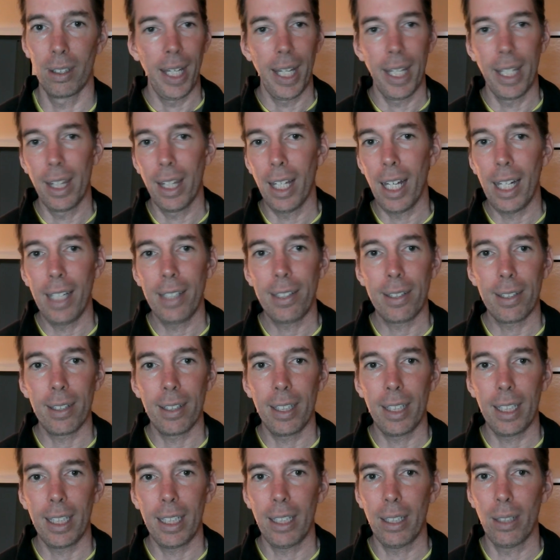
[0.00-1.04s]
And
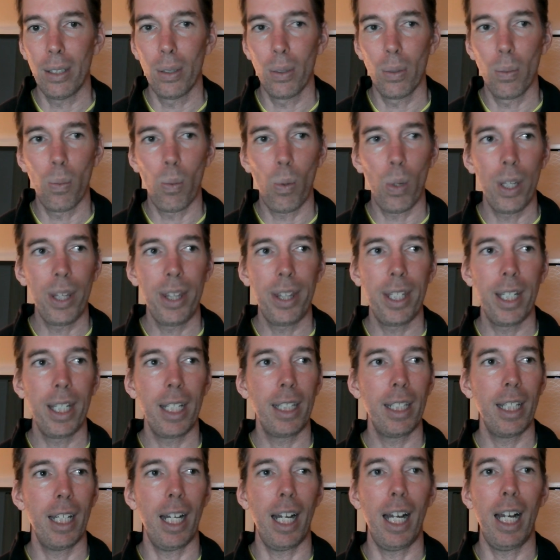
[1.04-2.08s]
lastly, one
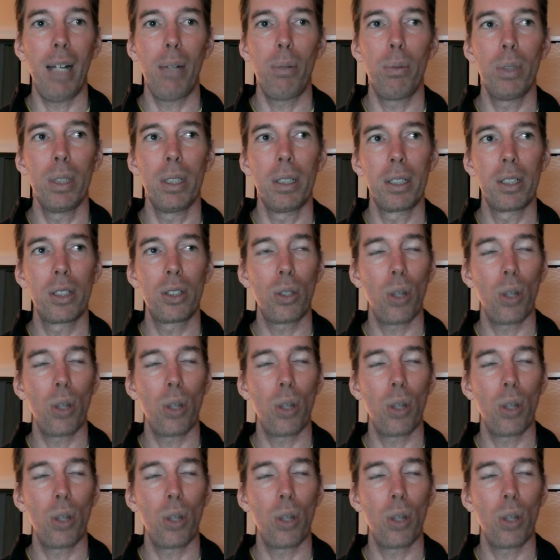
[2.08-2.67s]
thing that I would